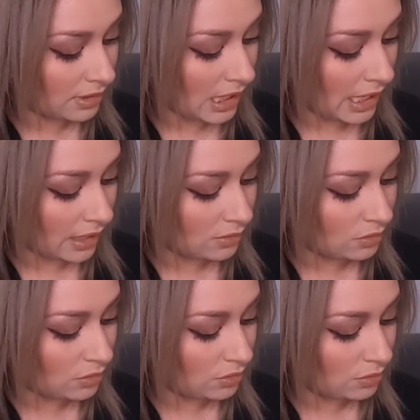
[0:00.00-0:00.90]
How
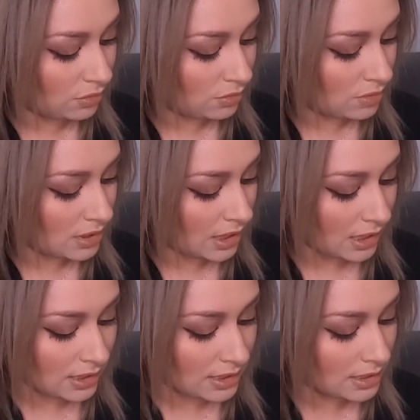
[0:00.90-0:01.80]
do you use
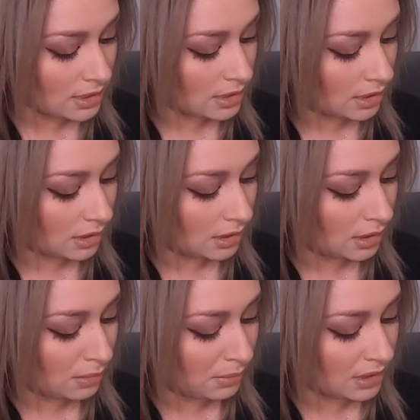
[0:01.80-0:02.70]
it?
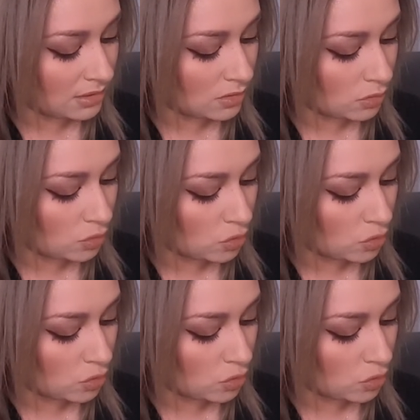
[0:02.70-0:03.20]
Mix two